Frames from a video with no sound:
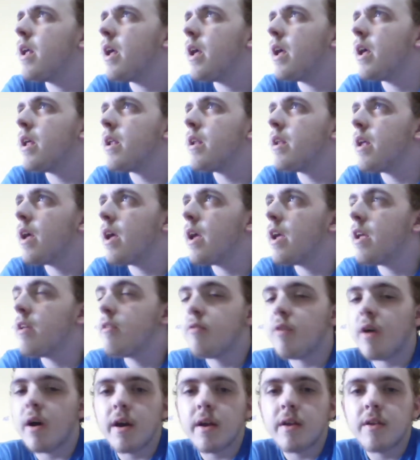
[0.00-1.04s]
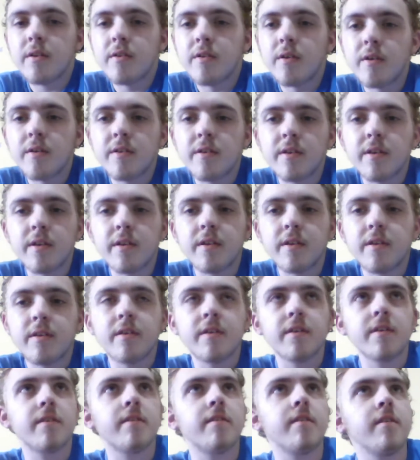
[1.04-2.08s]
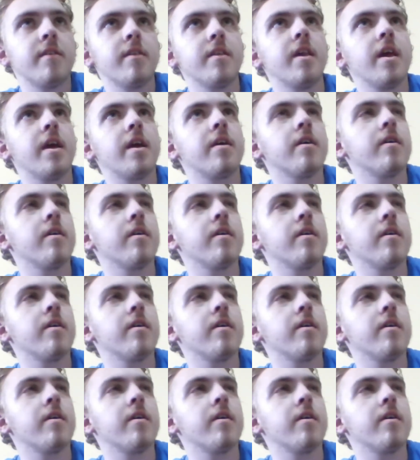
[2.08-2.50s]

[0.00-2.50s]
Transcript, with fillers: and they try to sneak